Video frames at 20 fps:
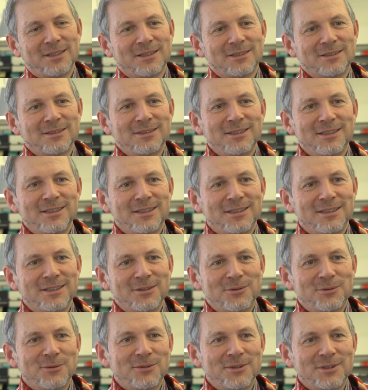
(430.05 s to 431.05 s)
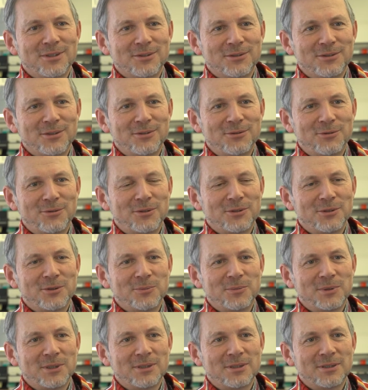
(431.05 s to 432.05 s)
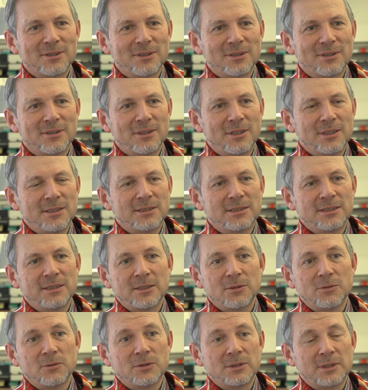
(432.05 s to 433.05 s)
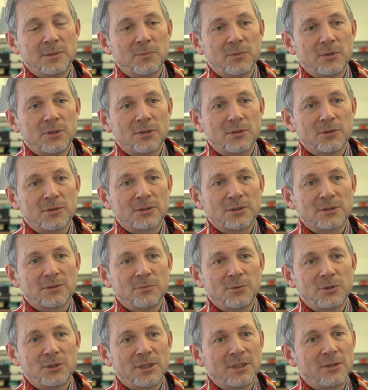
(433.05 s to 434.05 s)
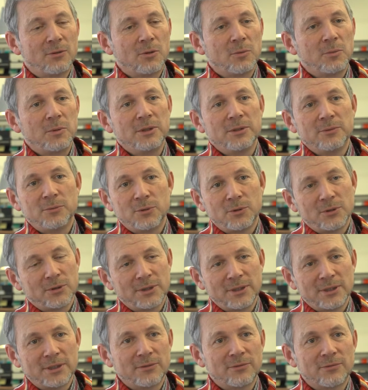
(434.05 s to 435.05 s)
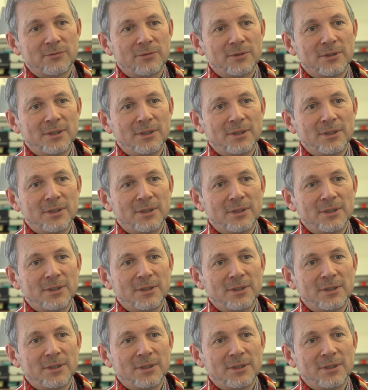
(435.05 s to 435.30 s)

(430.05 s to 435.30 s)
sneaking into the auditorium and, uh, and listening to some talks, which I normally would not have